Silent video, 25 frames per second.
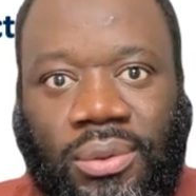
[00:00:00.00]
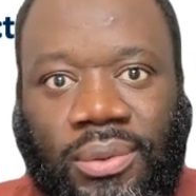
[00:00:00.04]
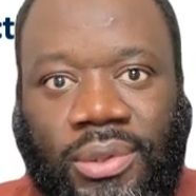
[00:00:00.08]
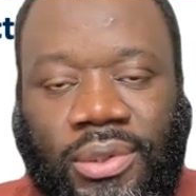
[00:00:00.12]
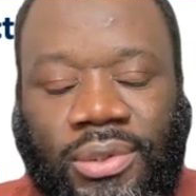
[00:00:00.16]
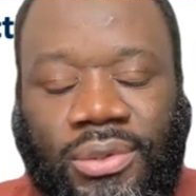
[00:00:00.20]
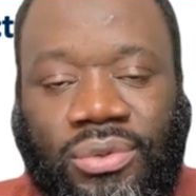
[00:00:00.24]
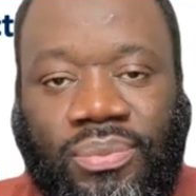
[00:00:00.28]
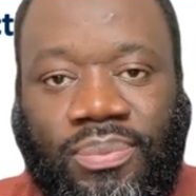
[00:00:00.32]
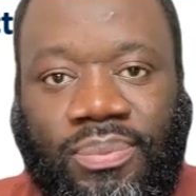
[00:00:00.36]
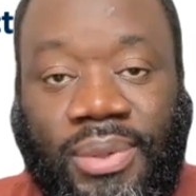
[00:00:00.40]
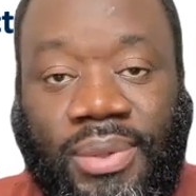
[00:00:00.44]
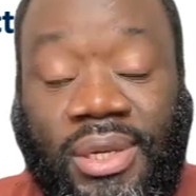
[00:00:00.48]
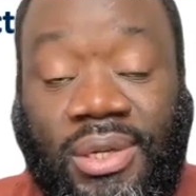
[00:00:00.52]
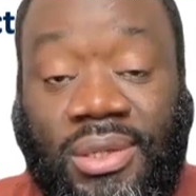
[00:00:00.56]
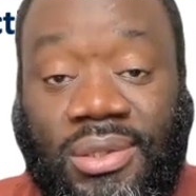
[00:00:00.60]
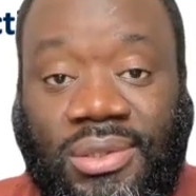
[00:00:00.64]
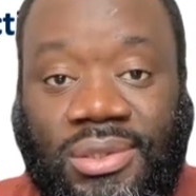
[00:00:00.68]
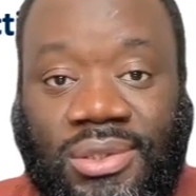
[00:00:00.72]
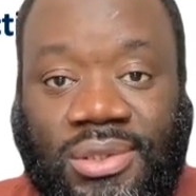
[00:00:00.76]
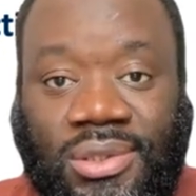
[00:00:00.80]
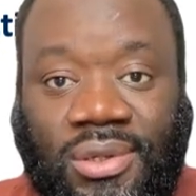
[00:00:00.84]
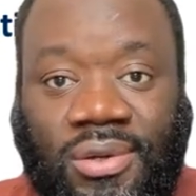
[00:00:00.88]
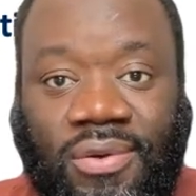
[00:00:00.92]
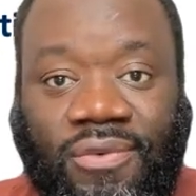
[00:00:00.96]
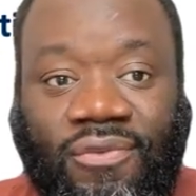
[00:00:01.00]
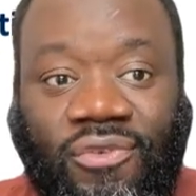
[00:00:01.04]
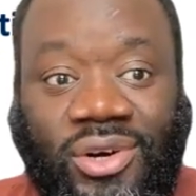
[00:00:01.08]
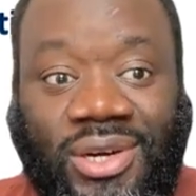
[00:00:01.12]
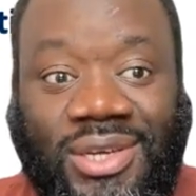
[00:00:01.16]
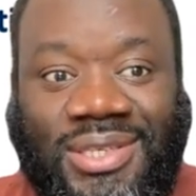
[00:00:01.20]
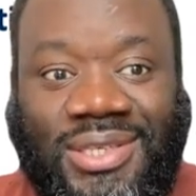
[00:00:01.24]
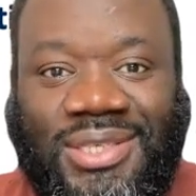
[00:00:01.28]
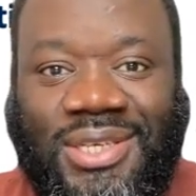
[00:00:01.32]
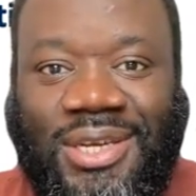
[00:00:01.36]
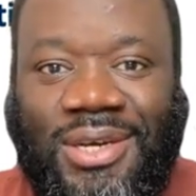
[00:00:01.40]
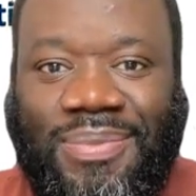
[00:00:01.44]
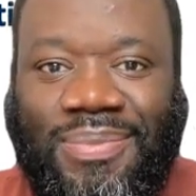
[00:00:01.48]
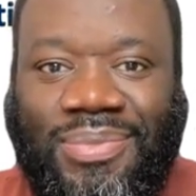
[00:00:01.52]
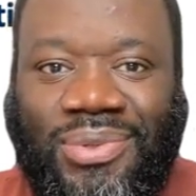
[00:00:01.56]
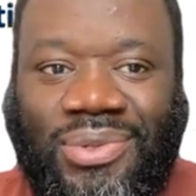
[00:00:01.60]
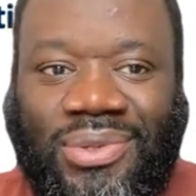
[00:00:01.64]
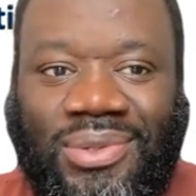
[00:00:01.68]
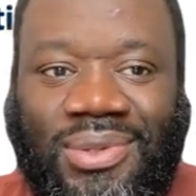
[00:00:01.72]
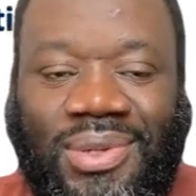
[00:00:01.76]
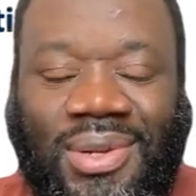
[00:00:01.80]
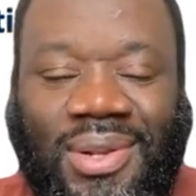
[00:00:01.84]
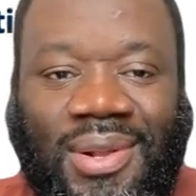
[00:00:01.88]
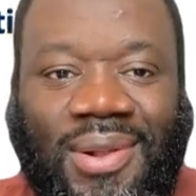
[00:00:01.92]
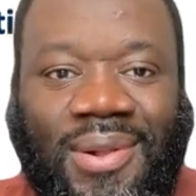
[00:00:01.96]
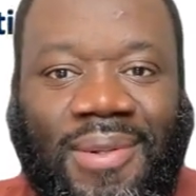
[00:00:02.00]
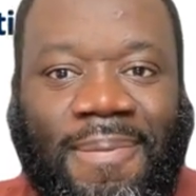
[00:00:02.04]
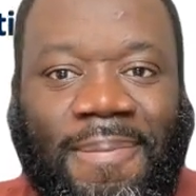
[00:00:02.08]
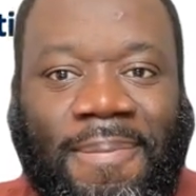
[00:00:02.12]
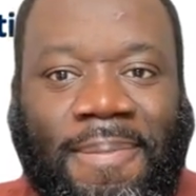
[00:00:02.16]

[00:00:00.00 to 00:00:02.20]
or load balancer, for example,